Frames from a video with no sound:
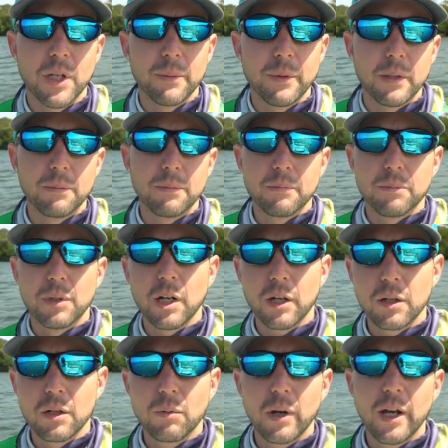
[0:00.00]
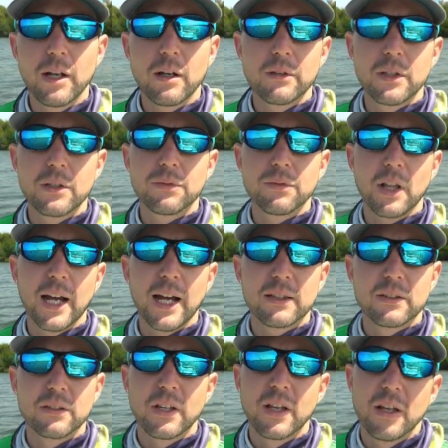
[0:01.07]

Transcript: going to be plucking away on these flats,